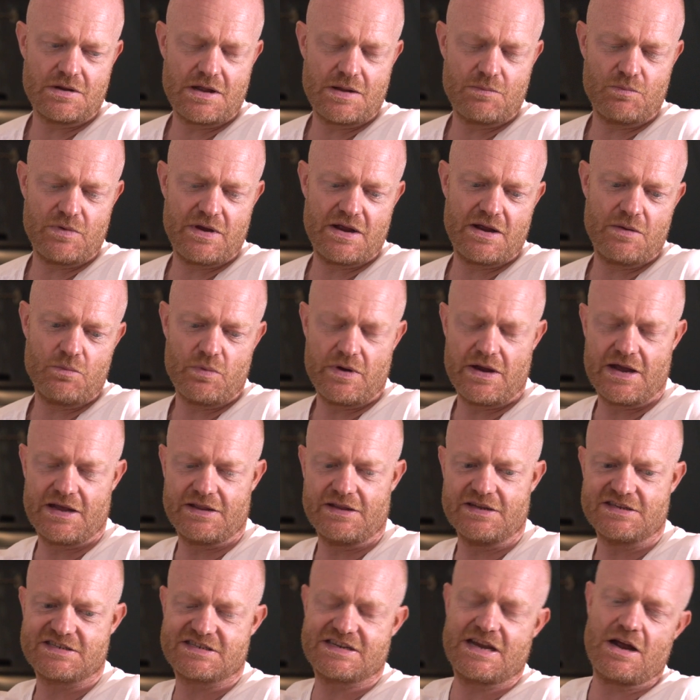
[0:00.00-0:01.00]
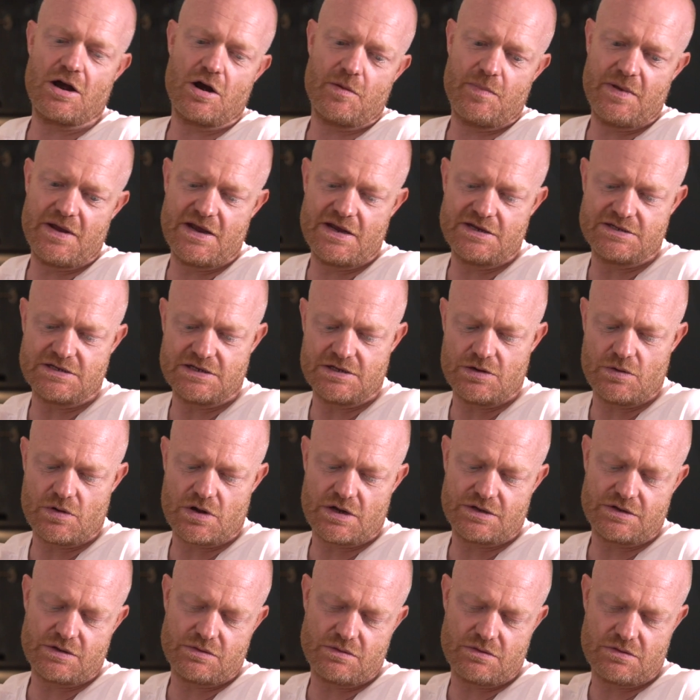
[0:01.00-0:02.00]
and we had the setup here to do
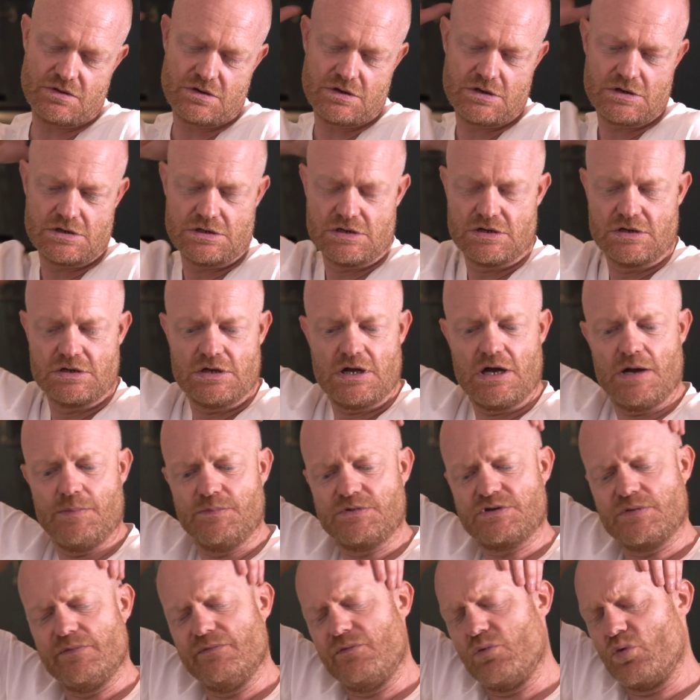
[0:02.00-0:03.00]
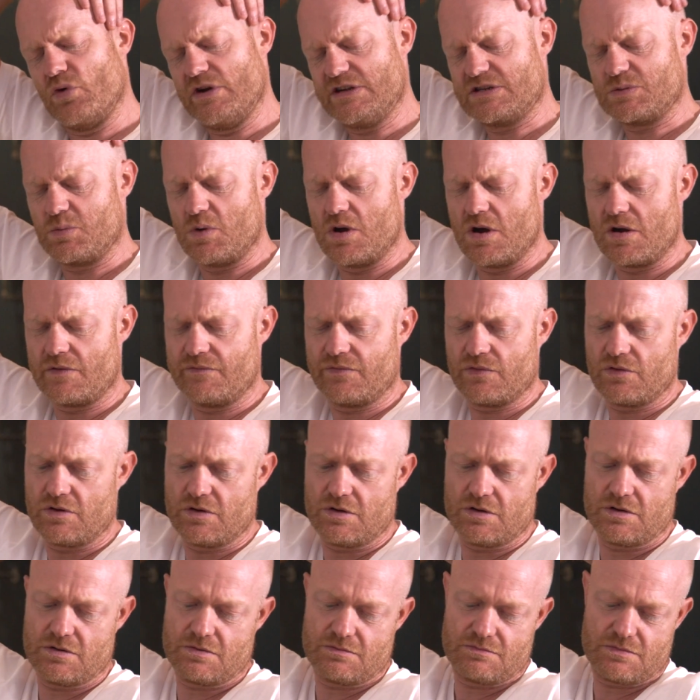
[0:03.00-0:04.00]
it. I do some voice work
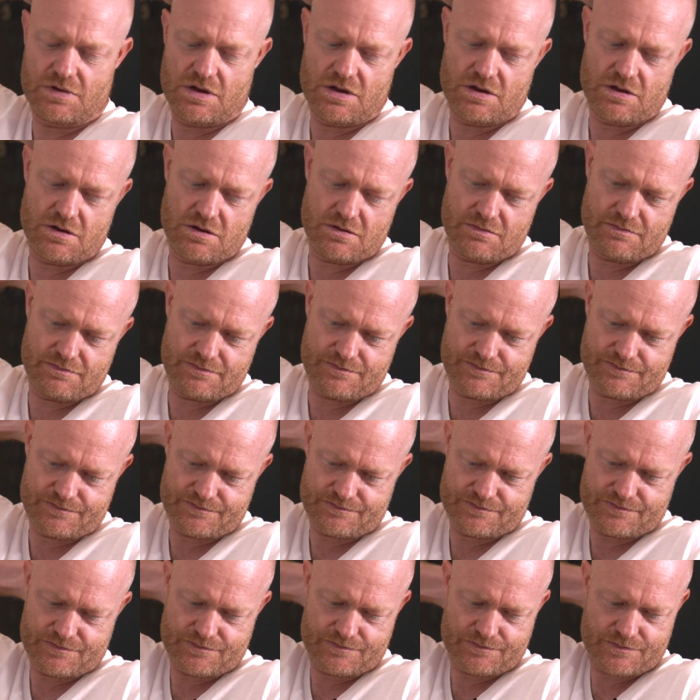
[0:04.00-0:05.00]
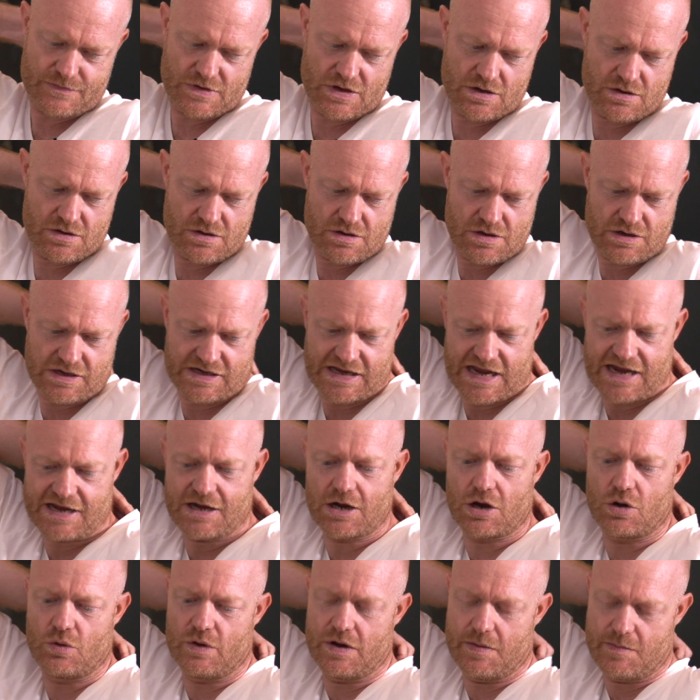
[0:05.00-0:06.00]
for a
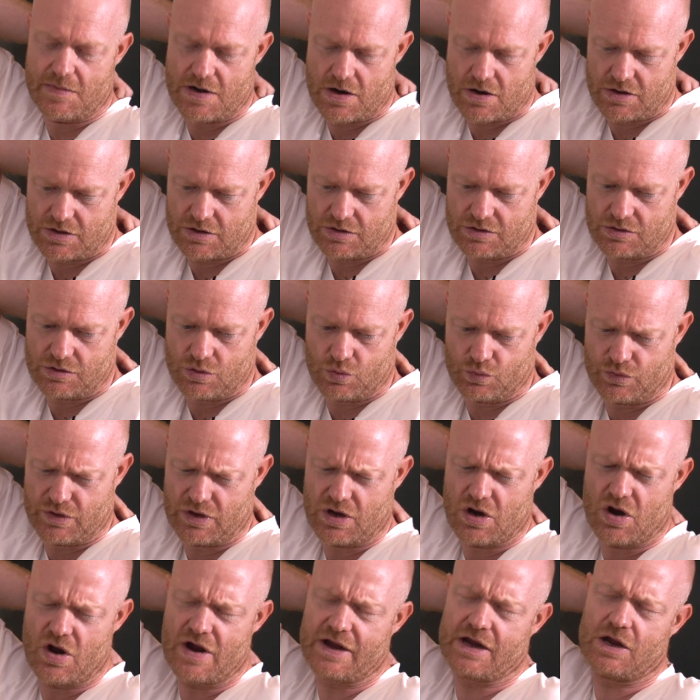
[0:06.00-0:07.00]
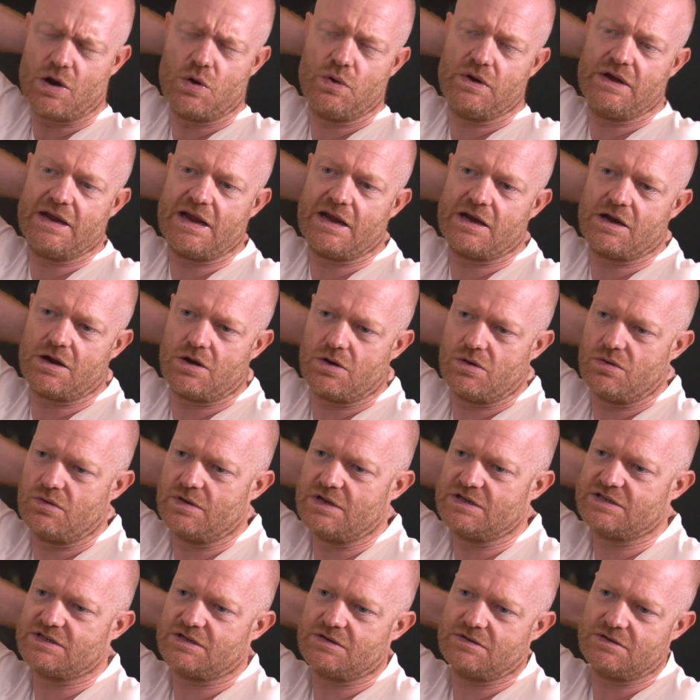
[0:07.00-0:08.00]
gecko in America called the Geico Gecko.
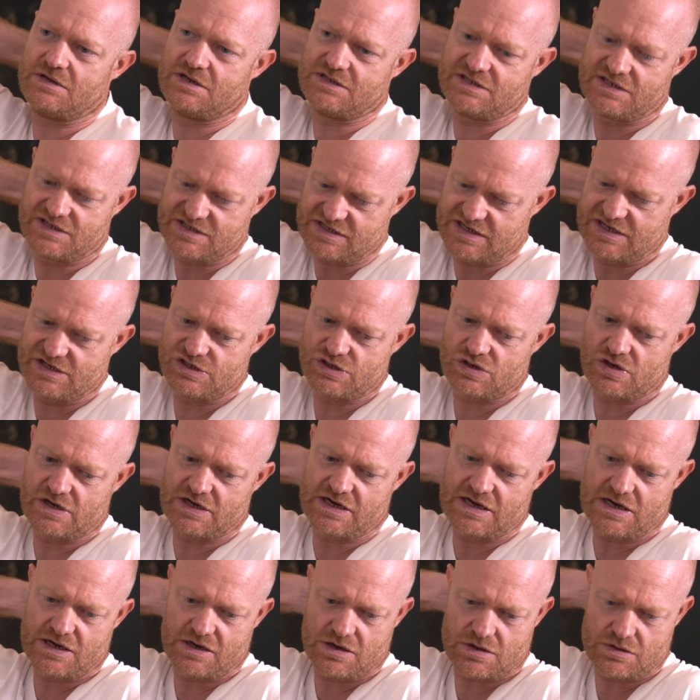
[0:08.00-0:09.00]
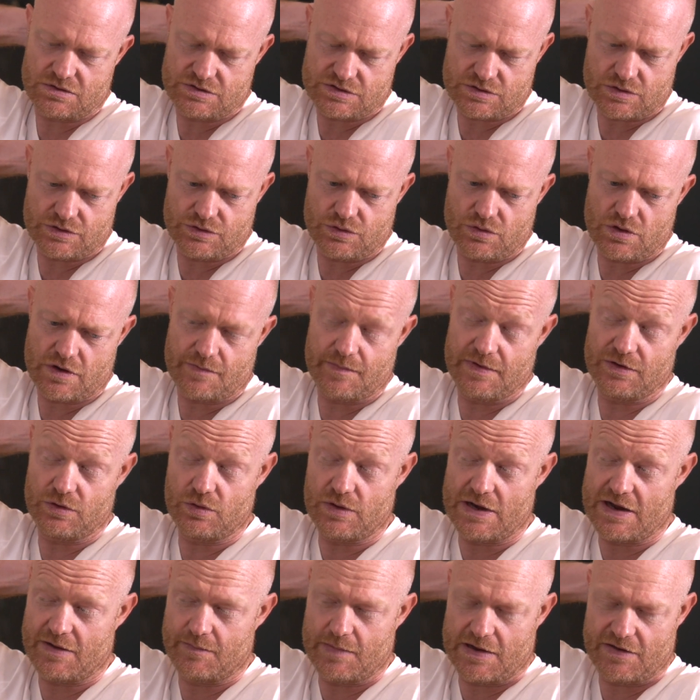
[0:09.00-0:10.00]
There's a CGI gecko, so I've been
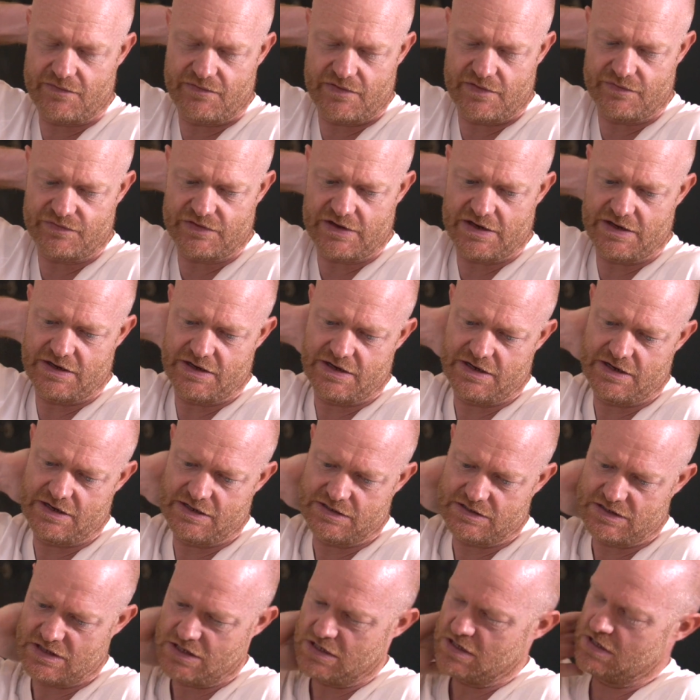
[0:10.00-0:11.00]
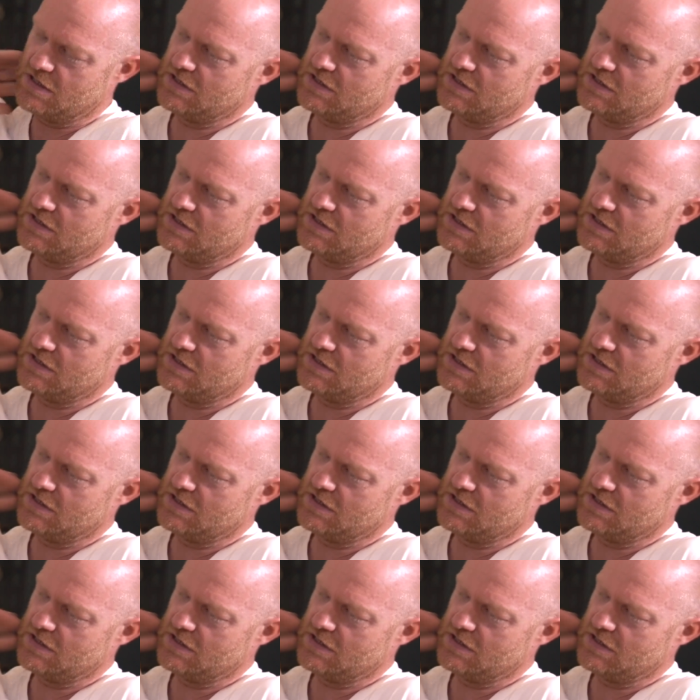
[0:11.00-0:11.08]
doing that about 15 years.